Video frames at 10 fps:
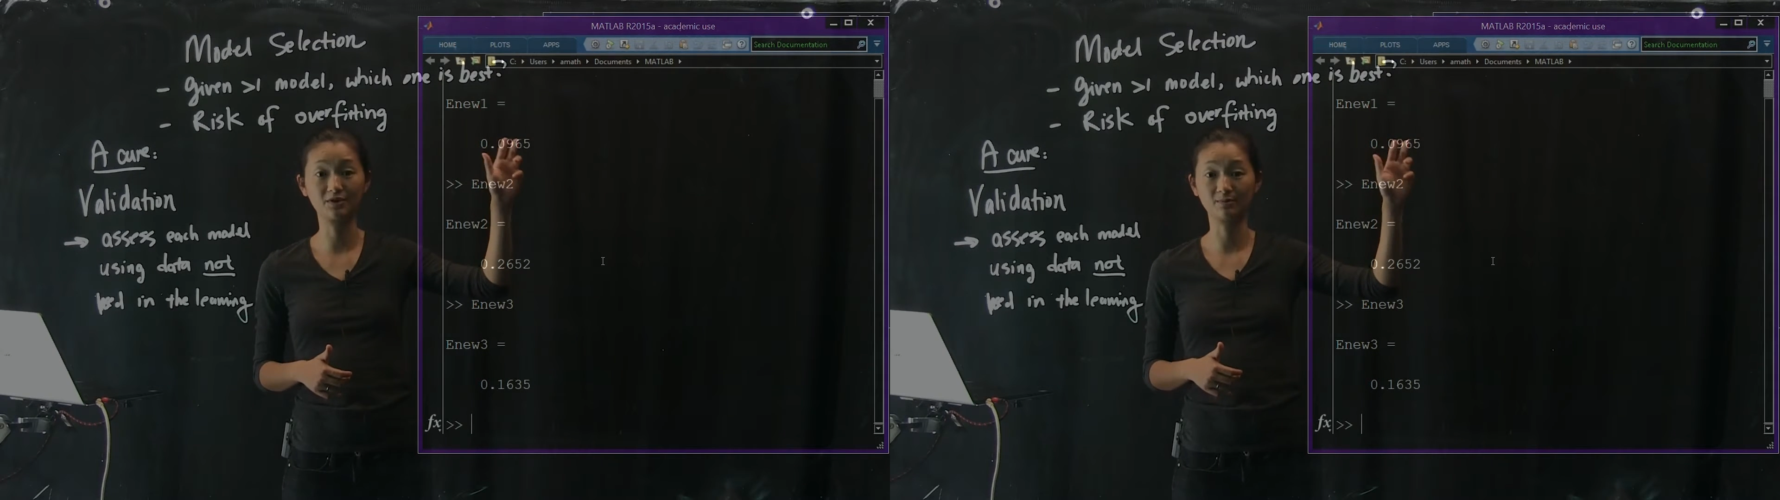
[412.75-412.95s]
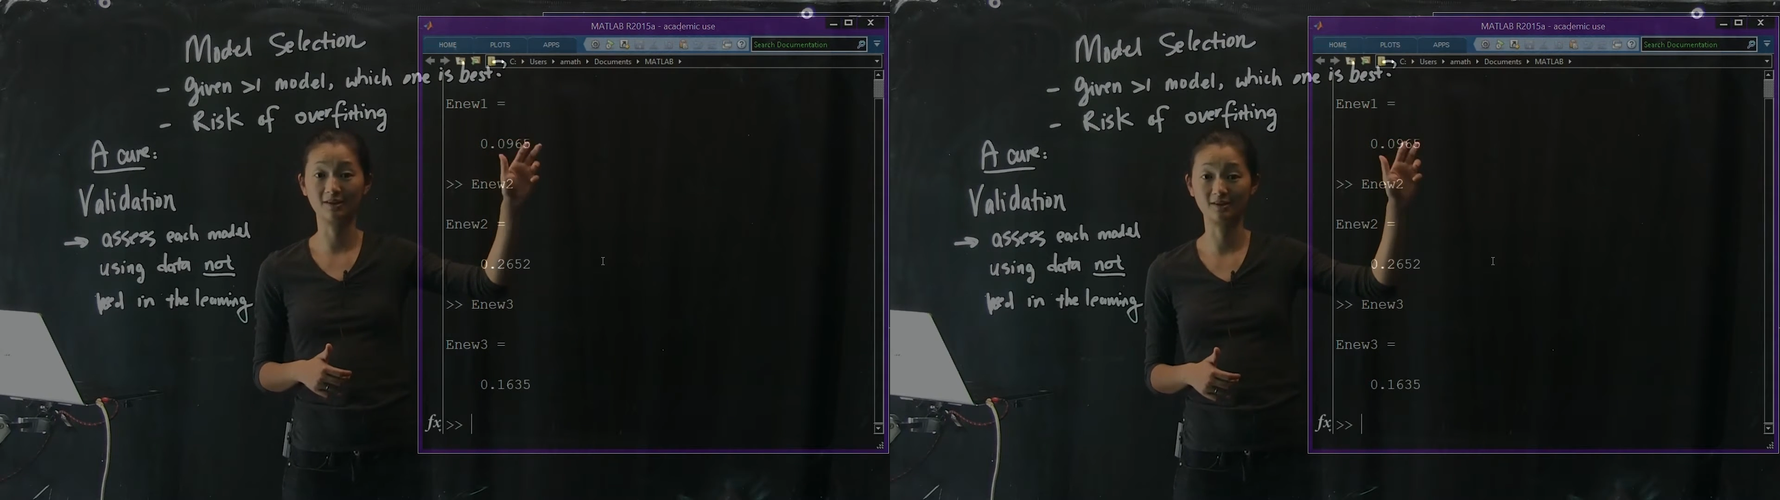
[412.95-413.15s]

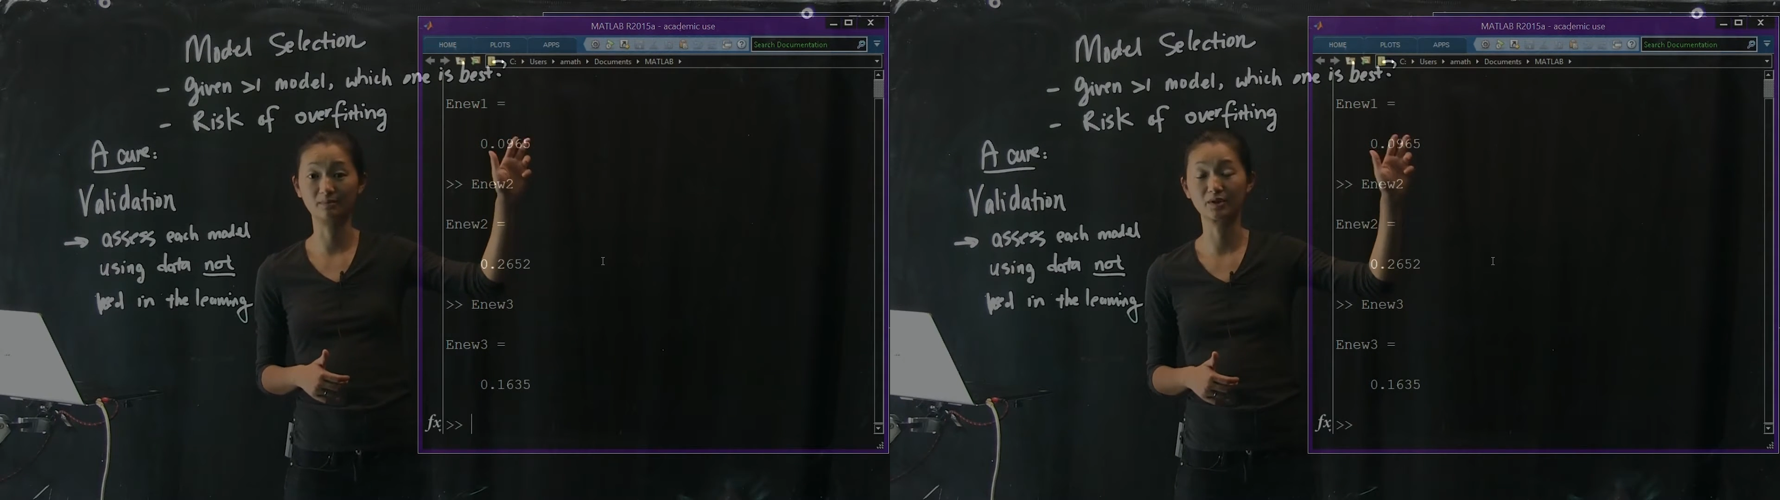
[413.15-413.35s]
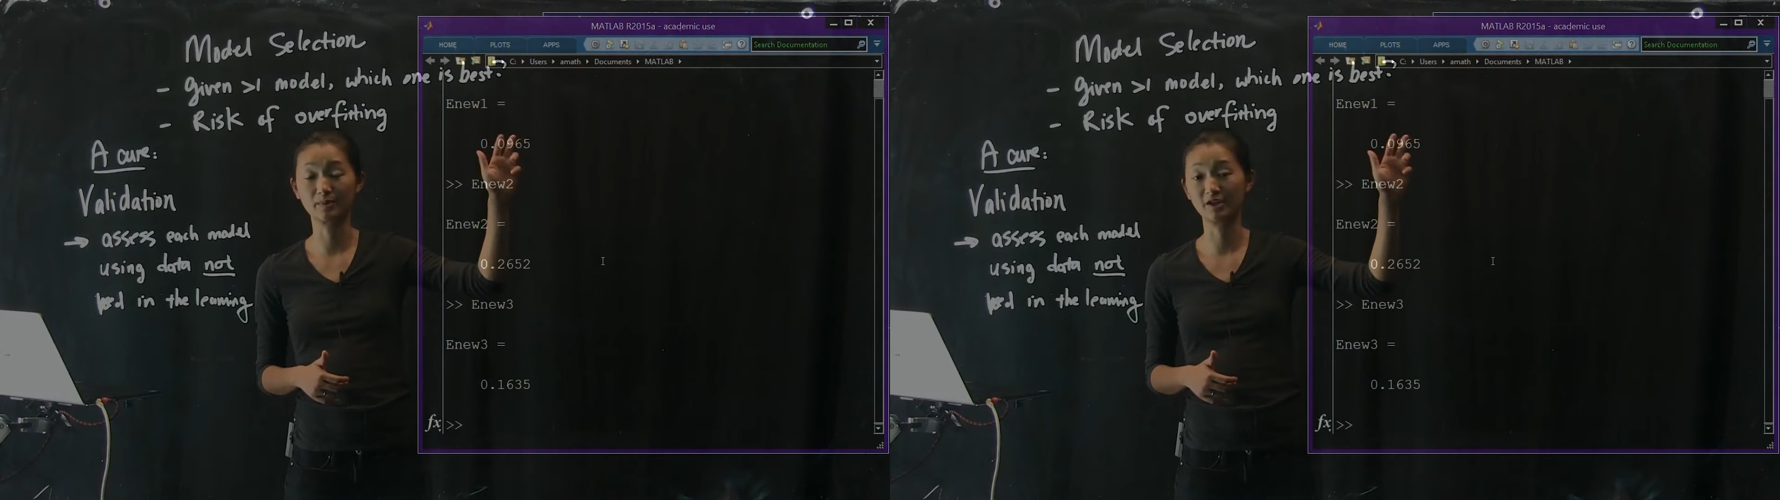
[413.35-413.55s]
to be the
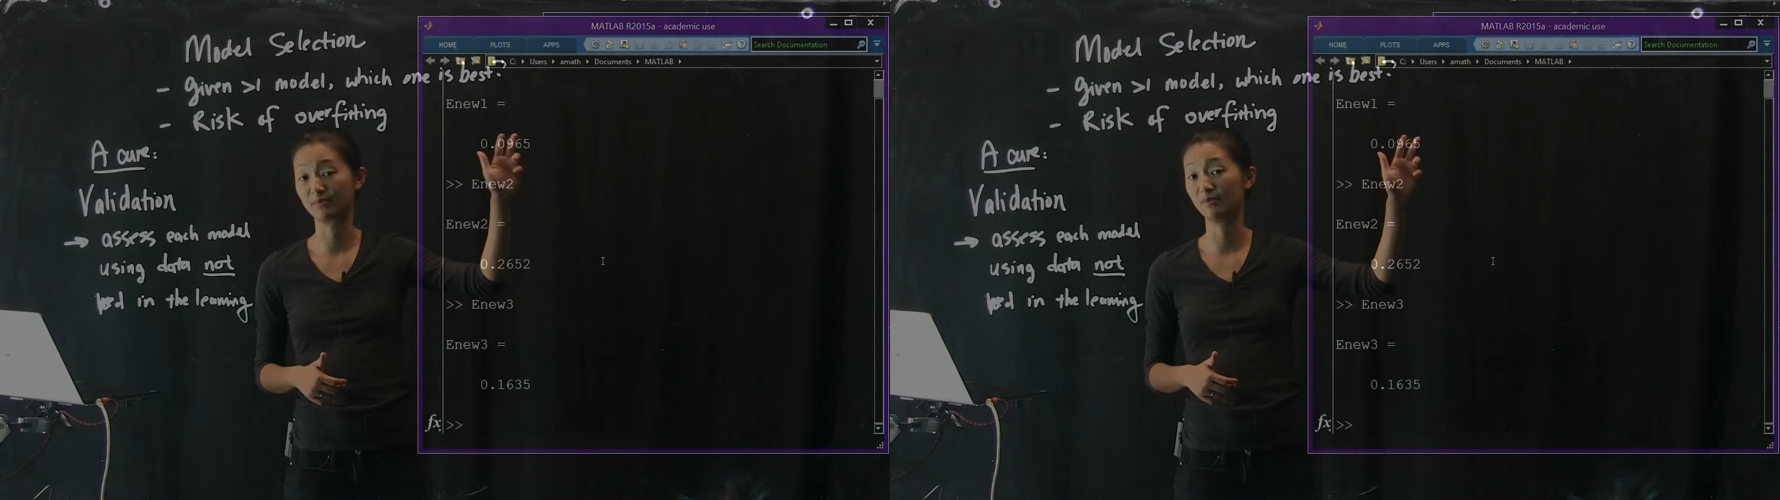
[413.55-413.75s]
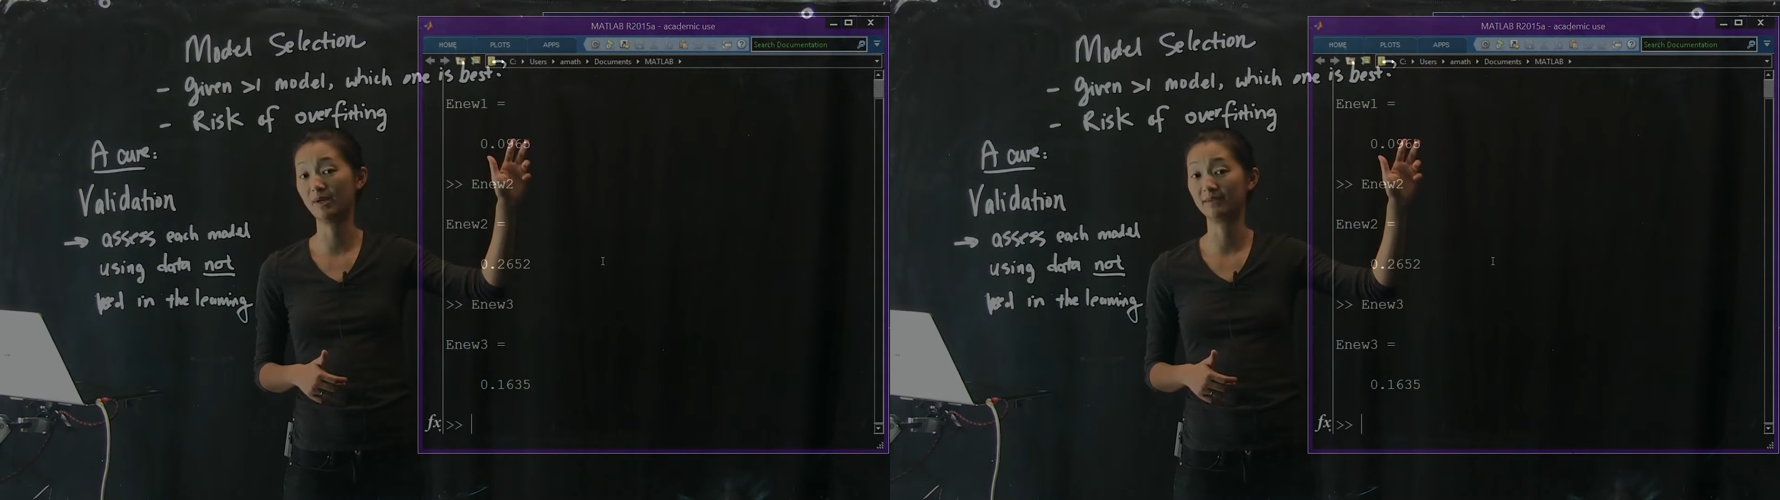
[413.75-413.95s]
simplest
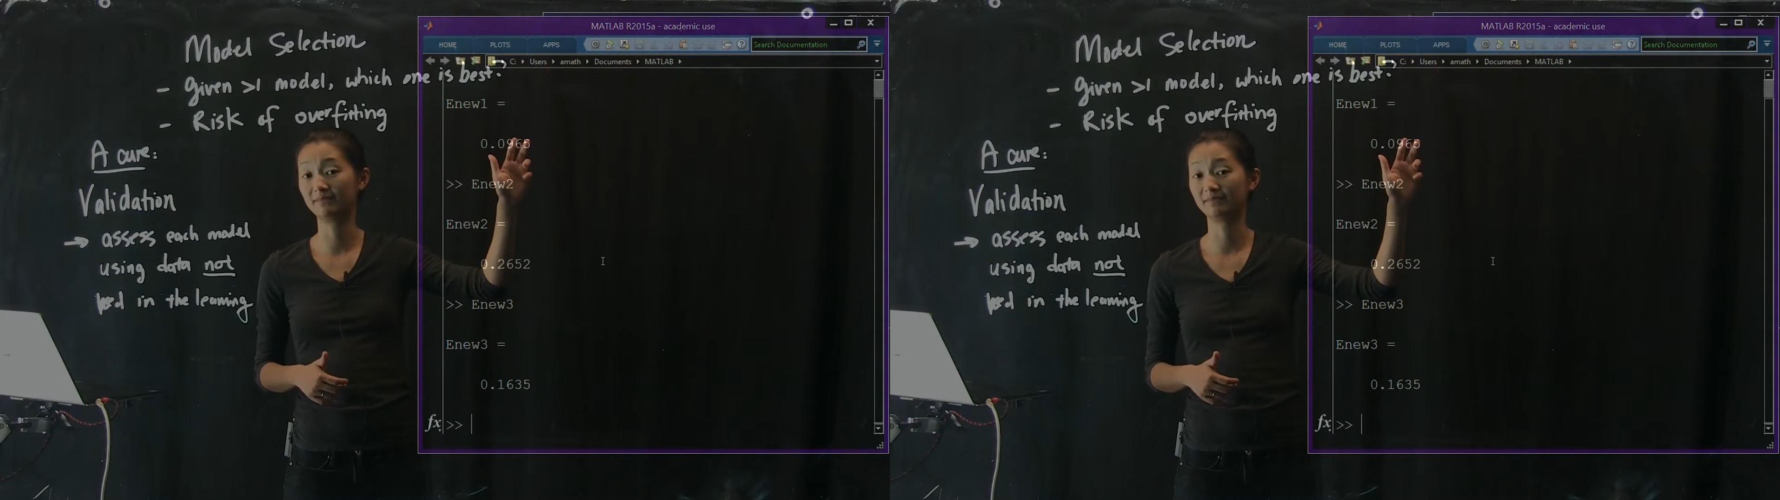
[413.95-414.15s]
possible one